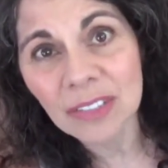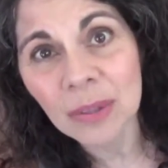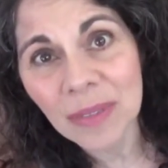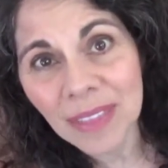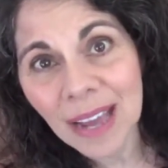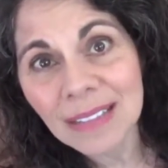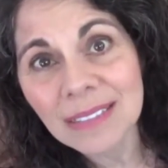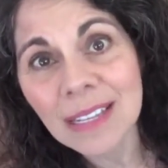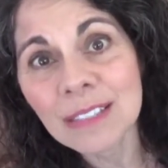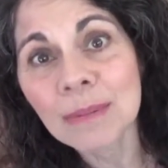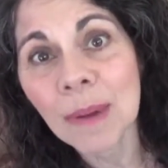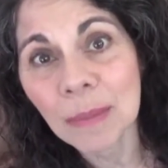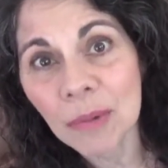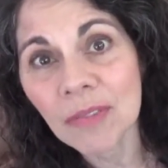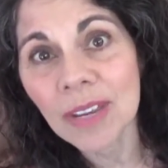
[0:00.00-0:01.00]
So in that sense
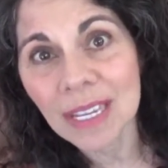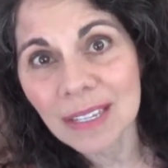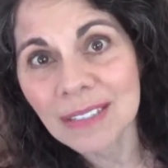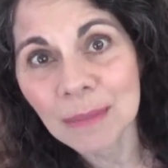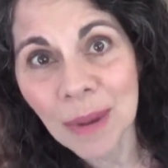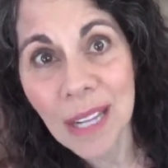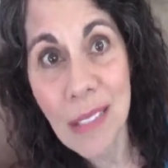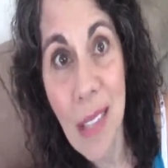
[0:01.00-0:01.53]
my movie is about